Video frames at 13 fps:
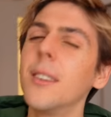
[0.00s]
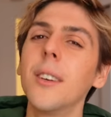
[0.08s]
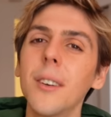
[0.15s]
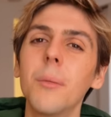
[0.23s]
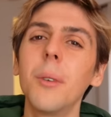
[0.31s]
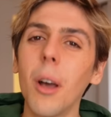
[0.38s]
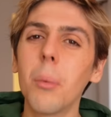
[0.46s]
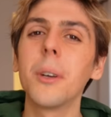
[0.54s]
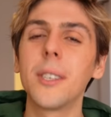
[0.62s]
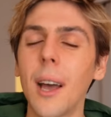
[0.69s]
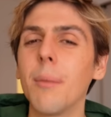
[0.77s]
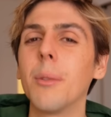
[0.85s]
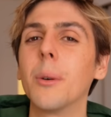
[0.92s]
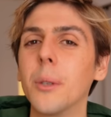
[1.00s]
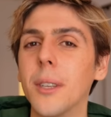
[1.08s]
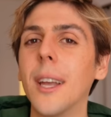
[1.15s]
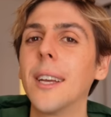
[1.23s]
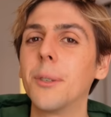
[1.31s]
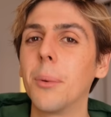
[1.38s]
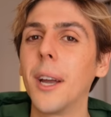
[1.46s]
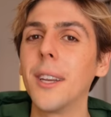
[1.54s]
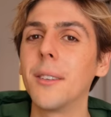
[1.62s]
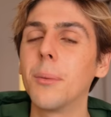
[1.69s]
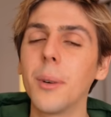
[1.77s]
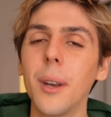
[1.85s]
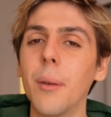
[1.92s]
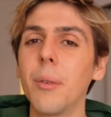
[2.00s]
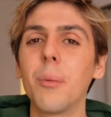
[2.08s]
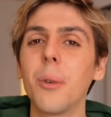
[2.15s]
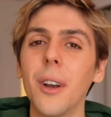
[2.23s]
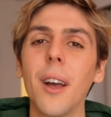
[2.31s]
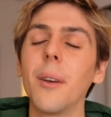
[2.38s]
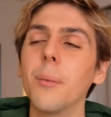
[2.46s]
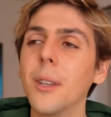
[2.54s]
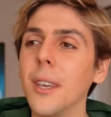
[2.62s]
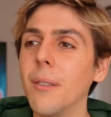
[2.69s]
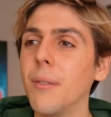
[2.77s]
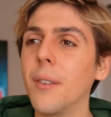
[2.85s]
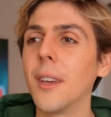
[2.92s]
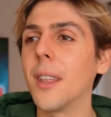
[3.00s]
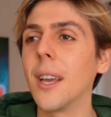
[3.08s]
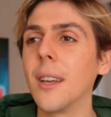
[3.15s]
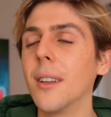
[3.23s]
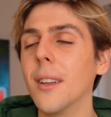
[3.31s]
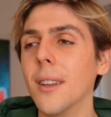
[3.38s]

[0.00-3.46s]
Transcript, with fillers: you, we always have those days, right? Whenever we're not really feeling,